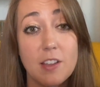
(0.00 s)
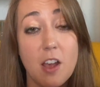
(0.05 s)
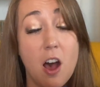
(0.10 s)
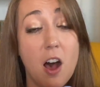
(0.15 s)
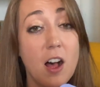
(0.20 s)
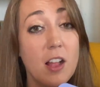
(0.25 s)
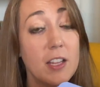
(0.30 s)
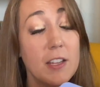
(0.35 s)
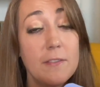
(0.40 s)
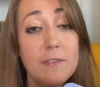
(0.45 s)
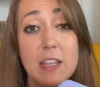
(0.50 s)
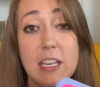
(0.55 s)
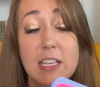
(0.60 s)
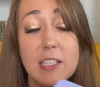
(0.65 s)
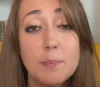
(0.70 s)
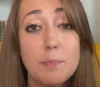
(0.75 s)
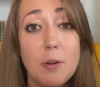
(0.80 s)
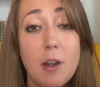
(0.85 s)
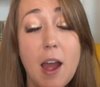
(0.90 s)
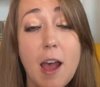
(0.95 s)
All of
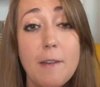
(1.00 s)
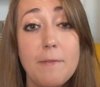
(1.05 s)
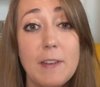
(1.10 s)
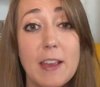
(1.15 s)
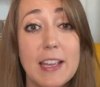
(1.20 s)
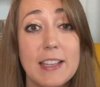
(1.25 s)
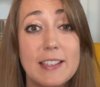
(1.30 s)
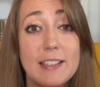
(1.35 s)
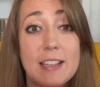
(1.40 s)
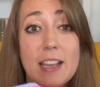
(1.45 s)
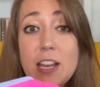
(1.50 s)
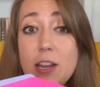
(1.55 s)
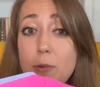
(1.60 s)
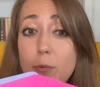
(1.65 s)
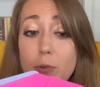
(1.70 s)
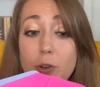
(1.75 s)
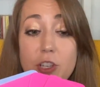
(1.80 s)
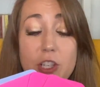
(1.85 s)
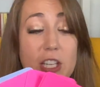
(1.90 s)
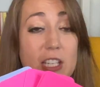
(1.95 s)
these prophets
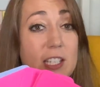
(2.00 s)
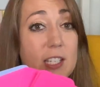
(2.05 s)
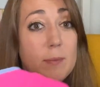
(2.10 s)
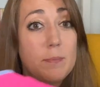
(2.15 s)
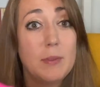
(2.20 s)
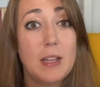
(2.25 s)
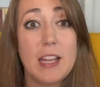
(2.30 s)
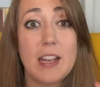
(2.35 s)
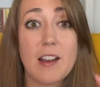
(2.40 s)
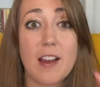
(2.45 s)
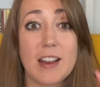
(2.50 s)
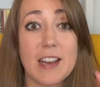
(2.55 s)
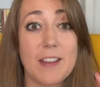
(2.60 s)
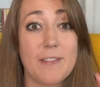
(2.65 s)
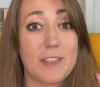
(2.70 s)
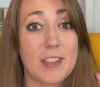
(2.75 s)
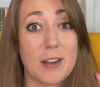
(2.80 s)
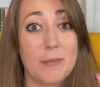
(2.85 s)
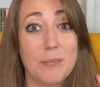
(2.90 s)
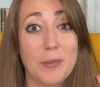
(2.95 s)
were just split on
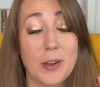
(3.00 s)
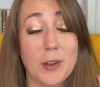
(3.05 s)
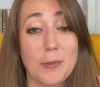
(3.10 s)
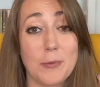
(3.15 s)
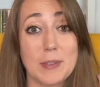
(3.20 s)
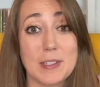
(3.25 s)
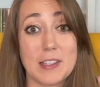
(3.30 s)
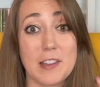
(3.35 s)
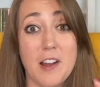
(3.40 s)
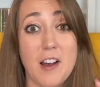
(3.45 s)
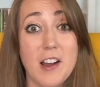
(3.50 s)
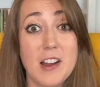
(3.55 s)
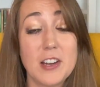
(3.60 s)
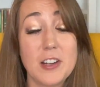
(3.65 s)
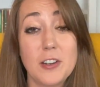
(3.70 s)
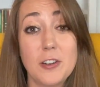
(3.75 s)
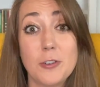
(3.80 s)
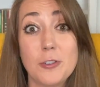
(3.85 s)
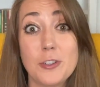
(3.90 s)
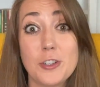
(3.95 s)
if their book was
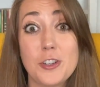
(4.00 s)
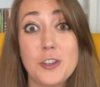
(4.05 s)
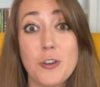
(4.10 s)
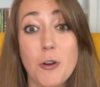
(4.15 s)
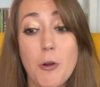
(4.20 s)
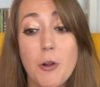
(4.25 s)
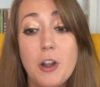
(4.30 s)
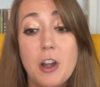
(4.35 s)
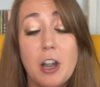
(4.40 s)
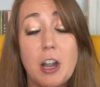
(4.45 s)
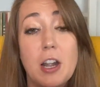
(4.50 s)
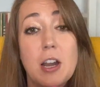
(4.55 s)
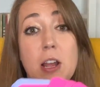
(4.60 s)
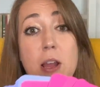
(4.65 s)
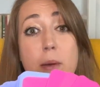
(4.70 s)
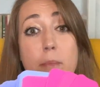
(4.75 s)
longer or shorter,